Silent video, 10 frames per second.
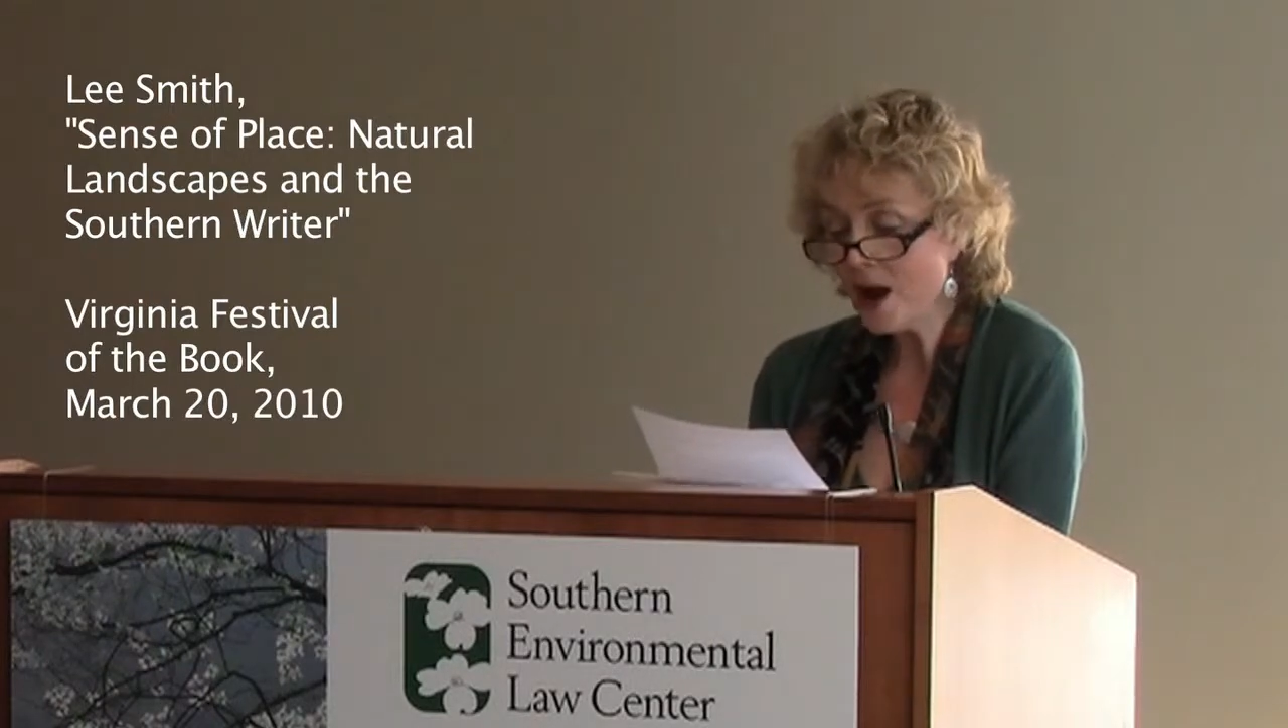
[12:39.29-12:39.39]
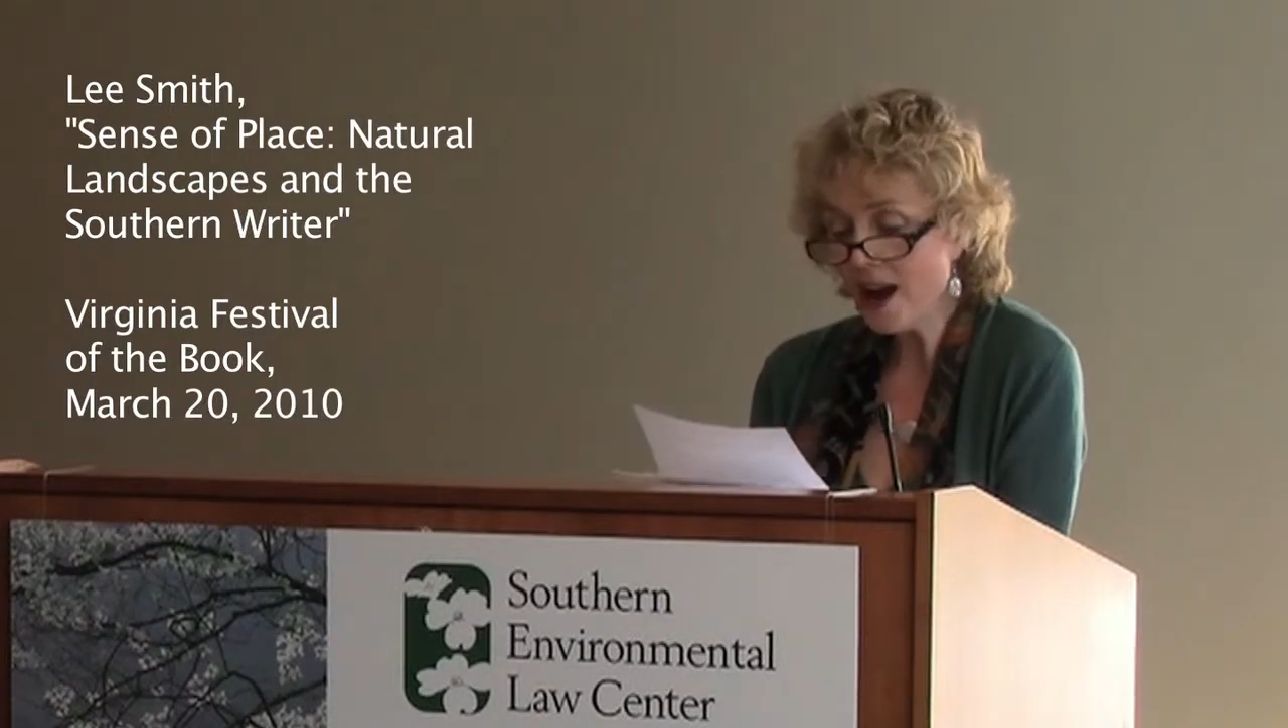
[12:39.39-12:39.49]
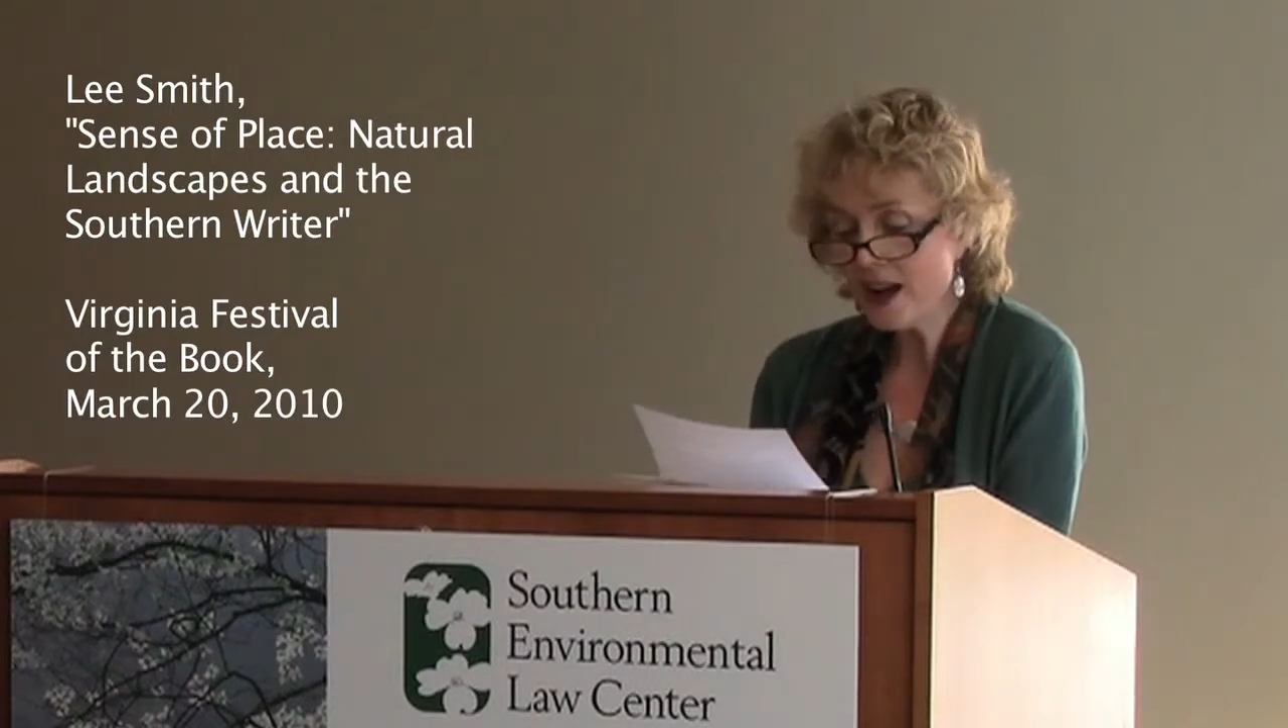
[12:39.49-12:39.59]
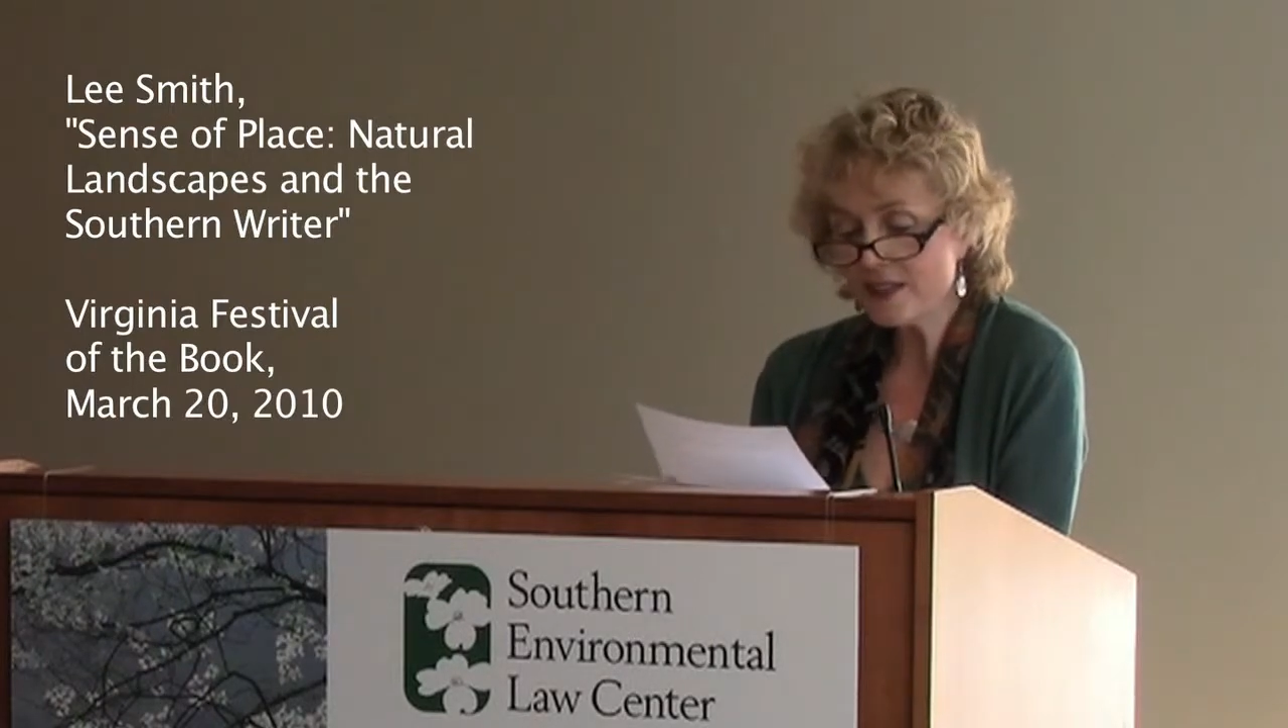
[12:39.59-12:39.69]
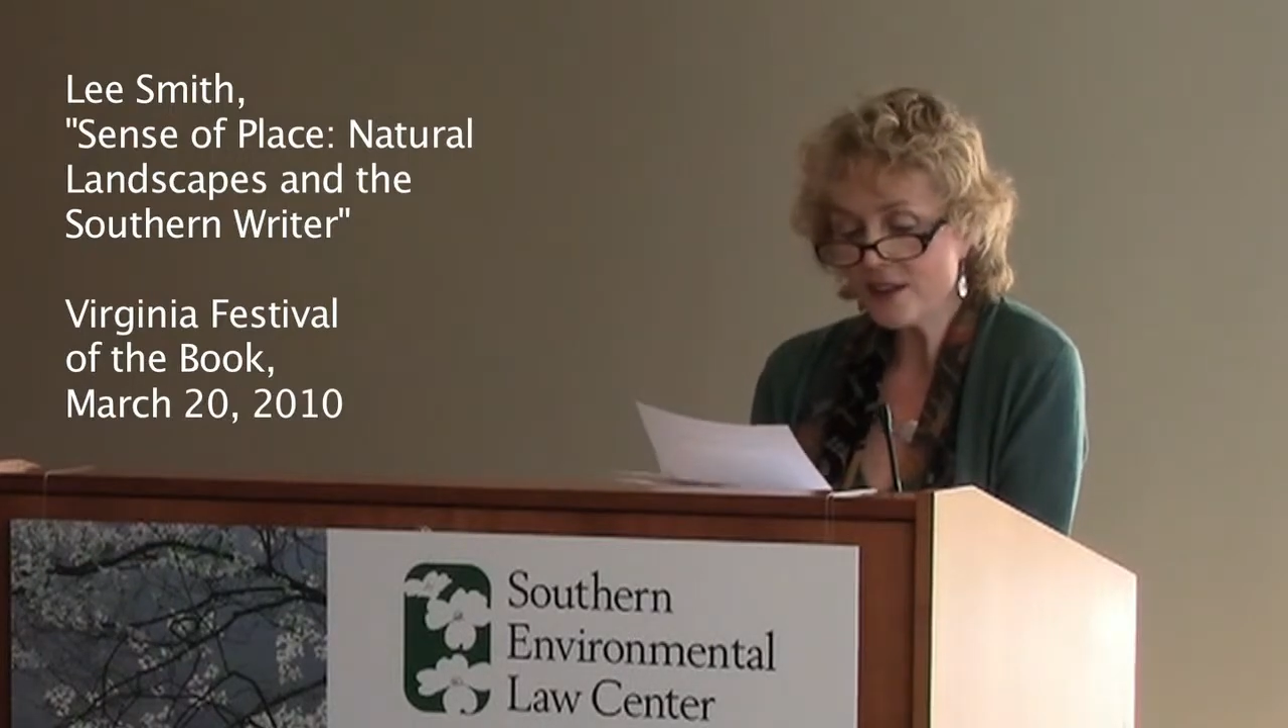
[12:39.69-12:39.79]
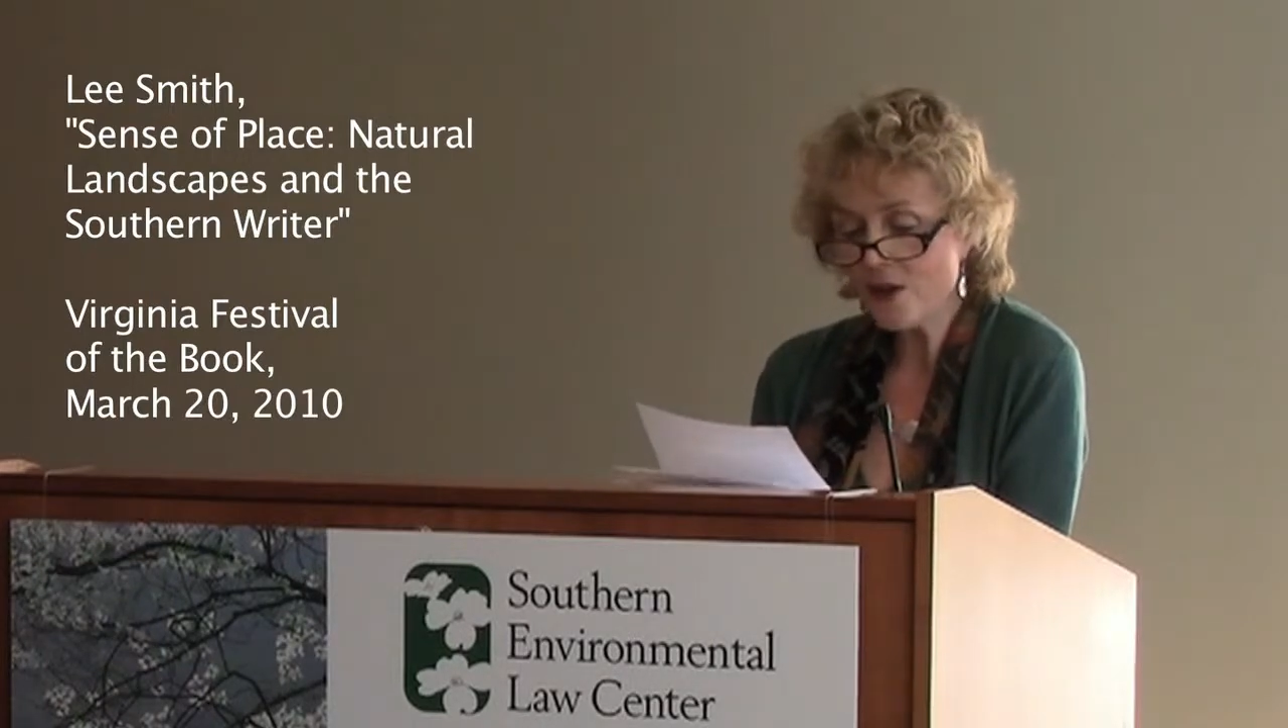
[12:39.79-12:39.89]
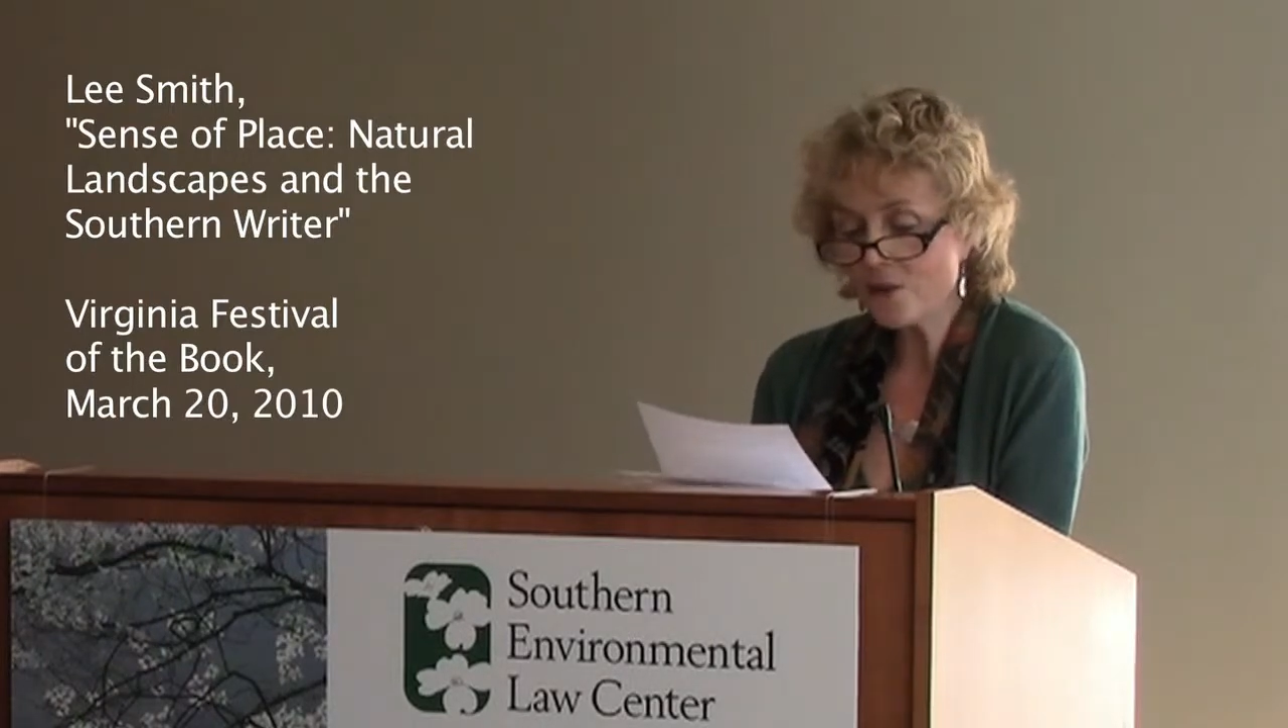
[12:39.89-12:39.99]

wise